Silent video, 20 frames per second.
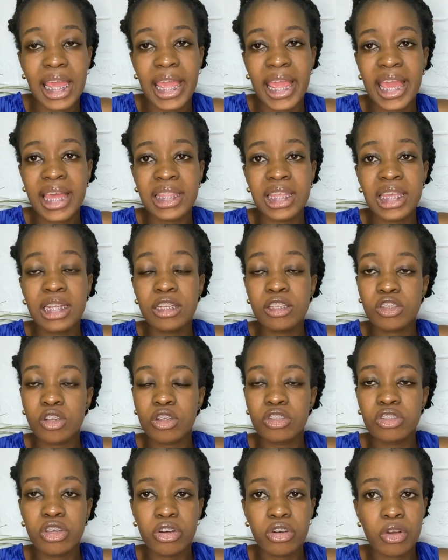And then there's
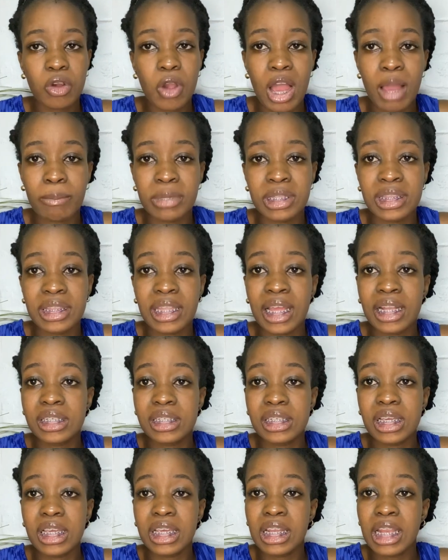also a requirement that
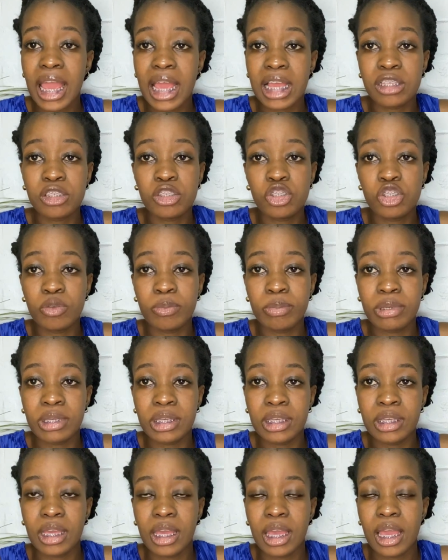it has to
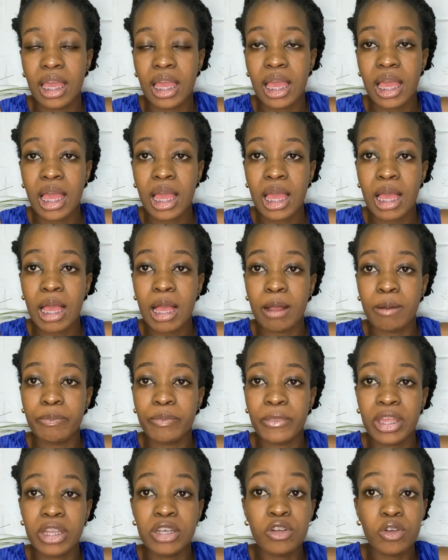be
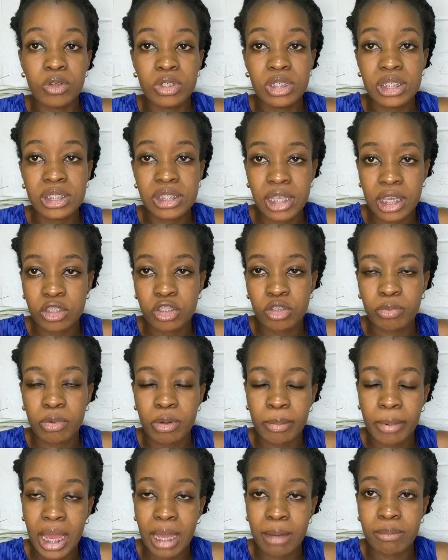a notice has to be
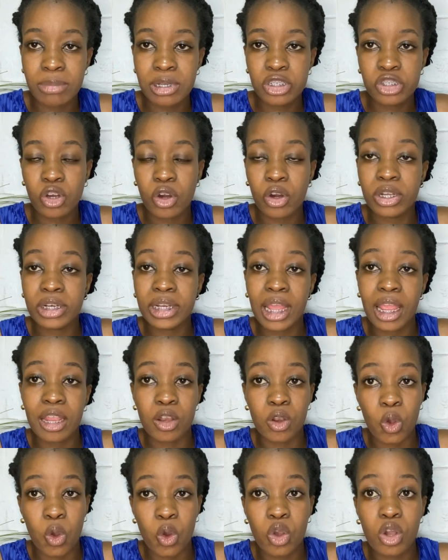published on a
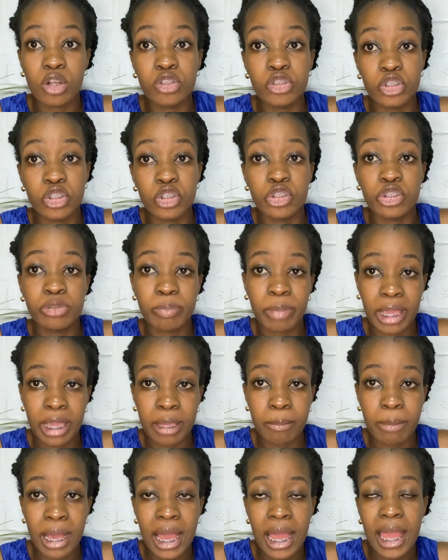local
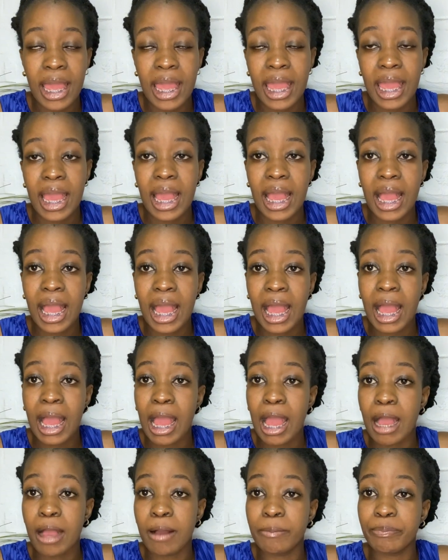newspaper,
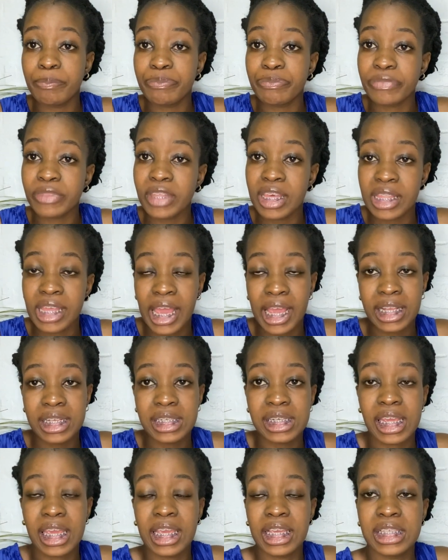that
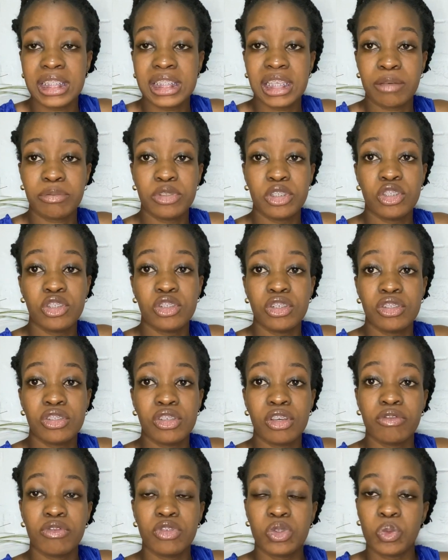a substituted
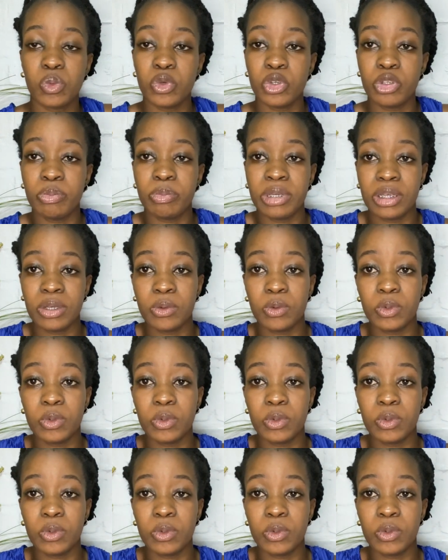service would be